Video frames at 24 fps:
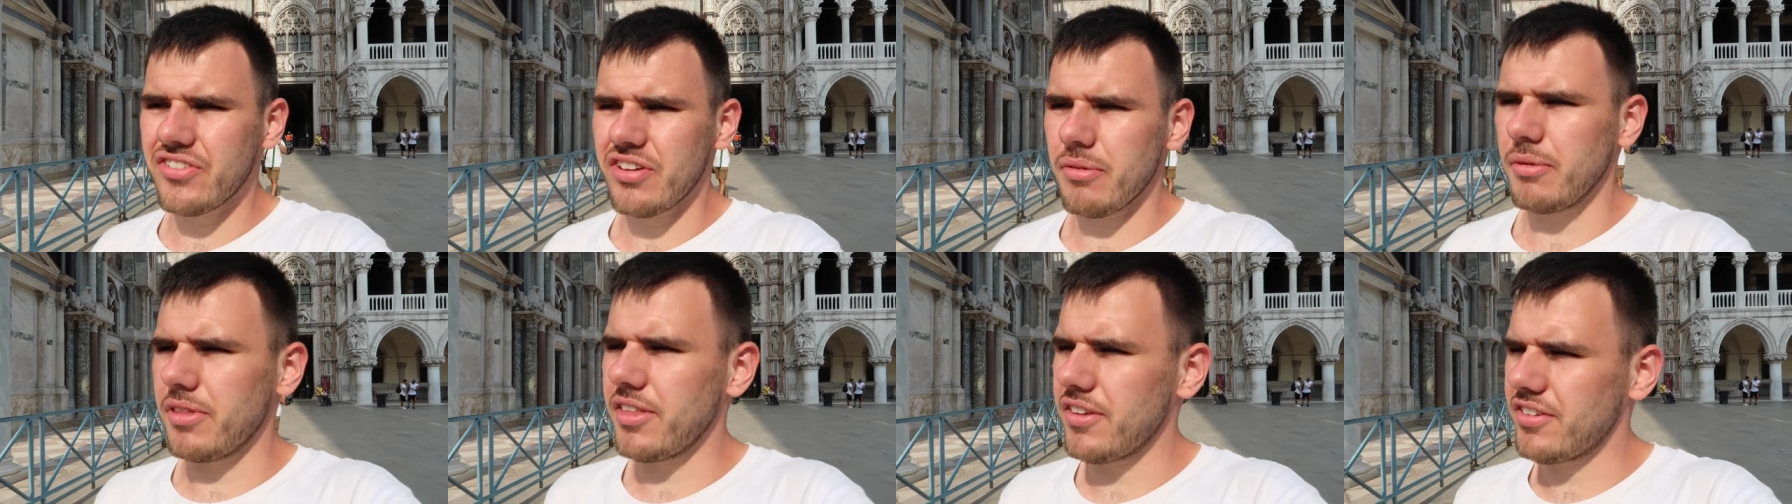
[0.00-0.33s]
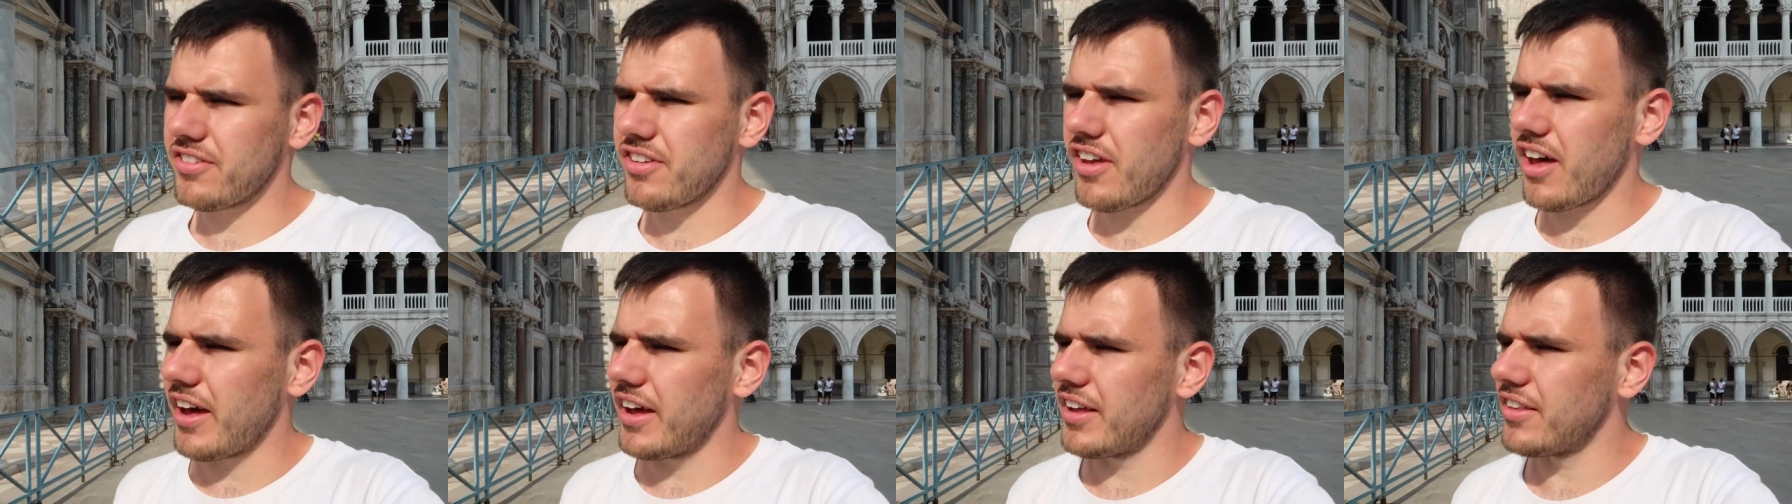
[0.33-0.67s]
some of the
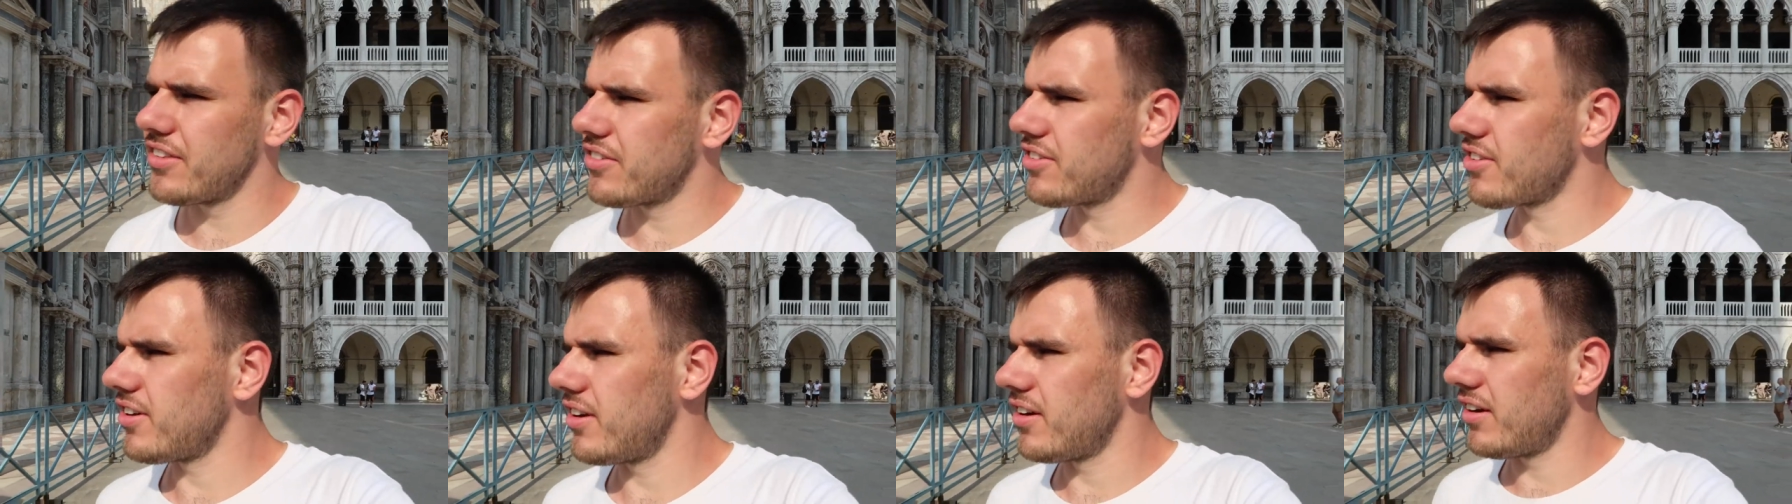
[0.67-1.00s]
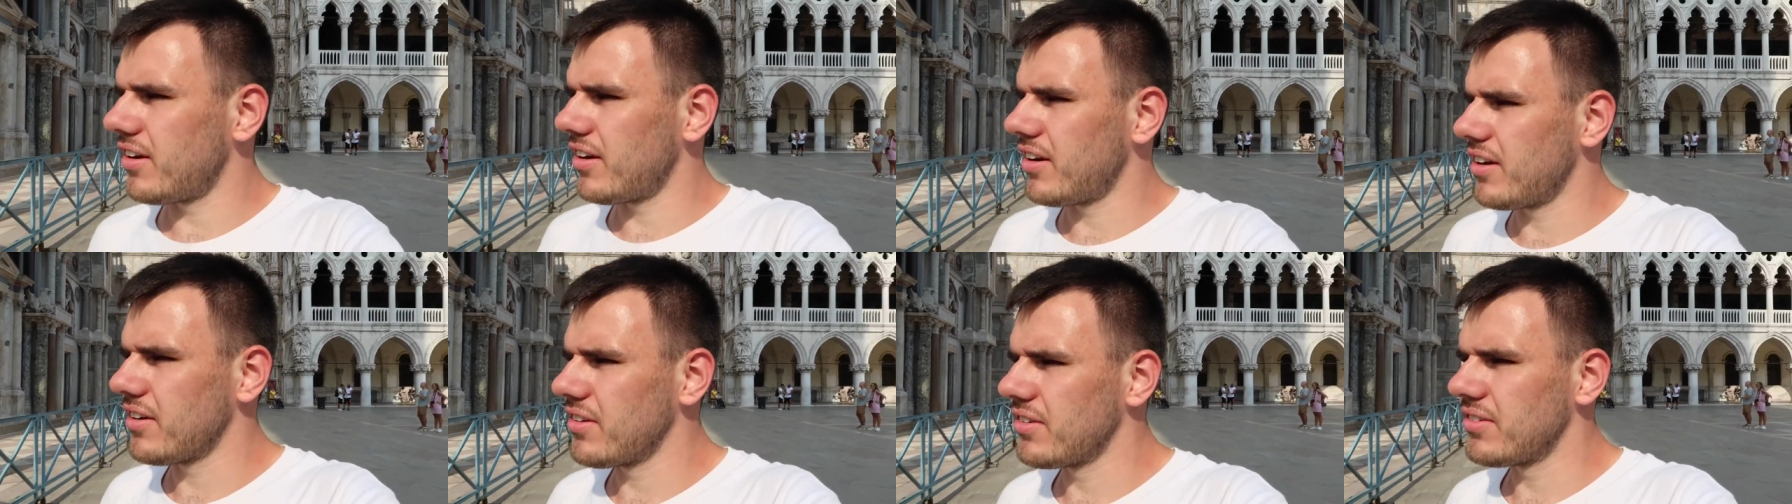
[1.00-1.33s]
signs
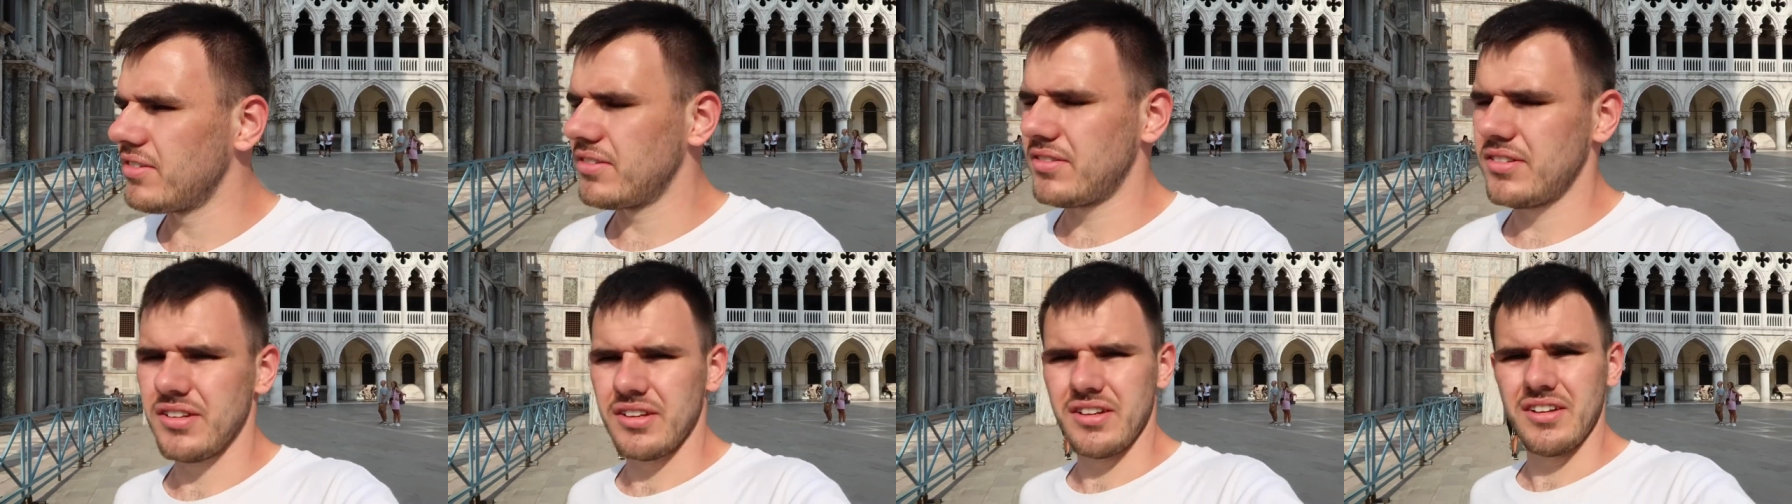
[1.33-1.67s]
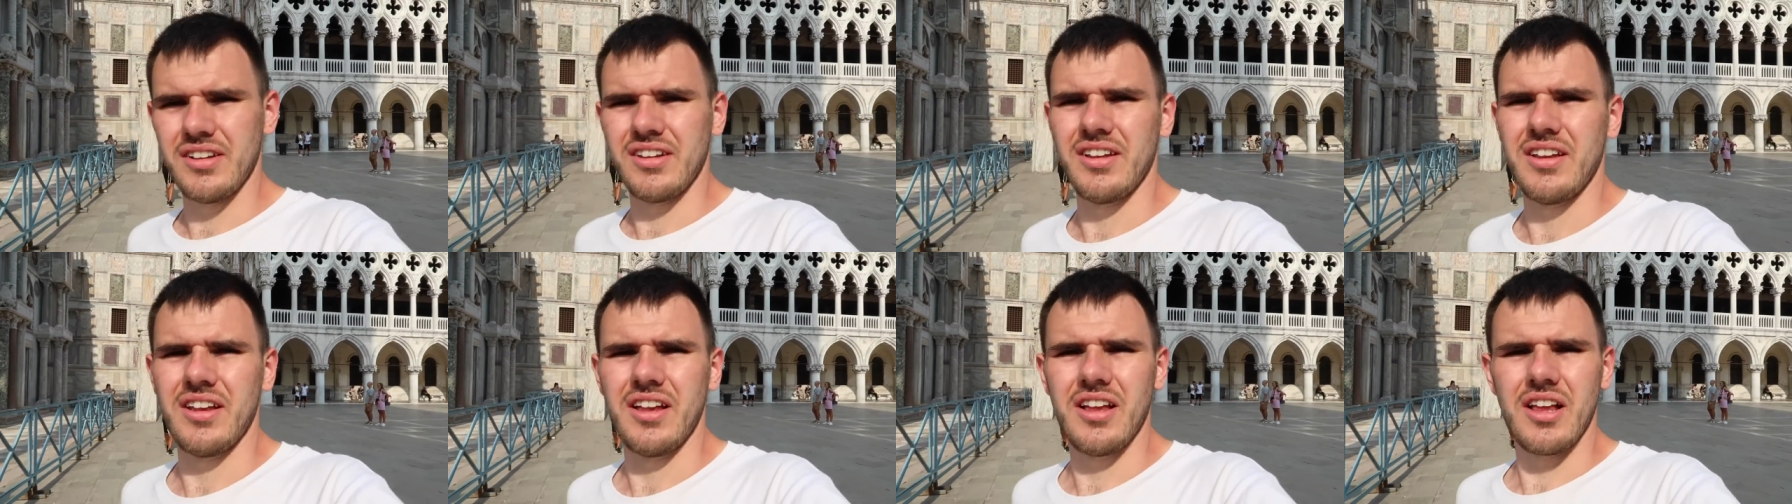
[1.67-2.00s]
are
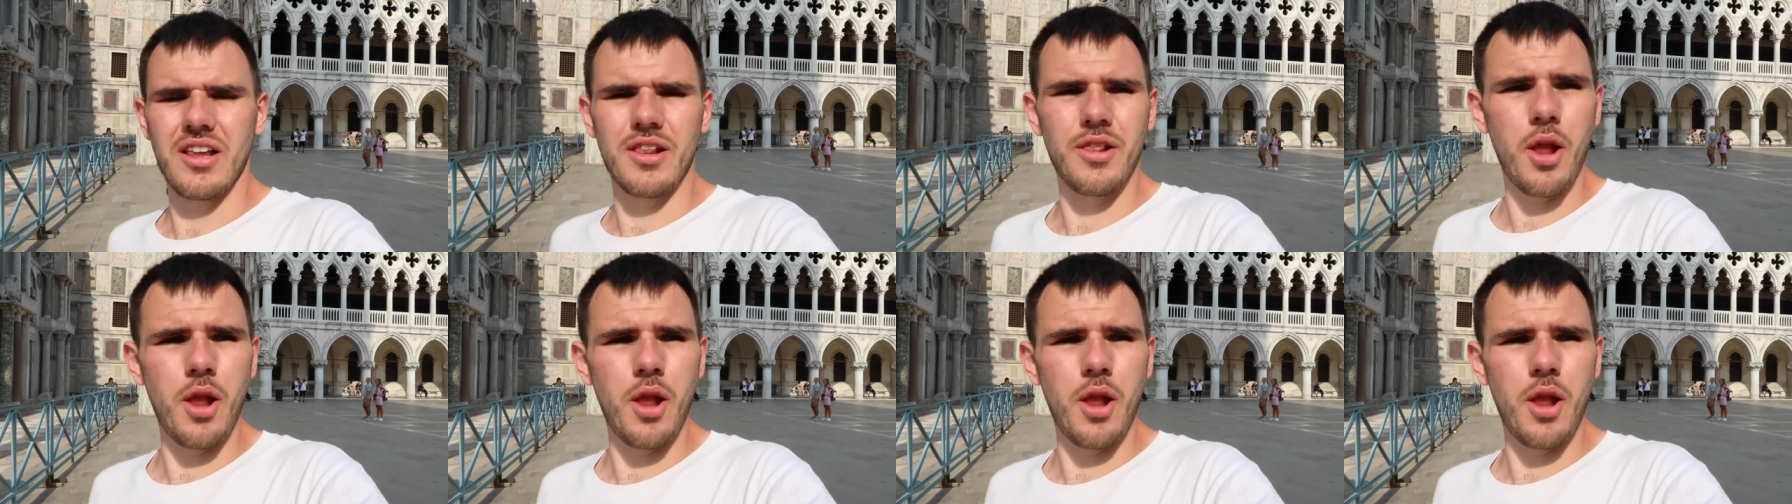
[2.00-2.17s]
a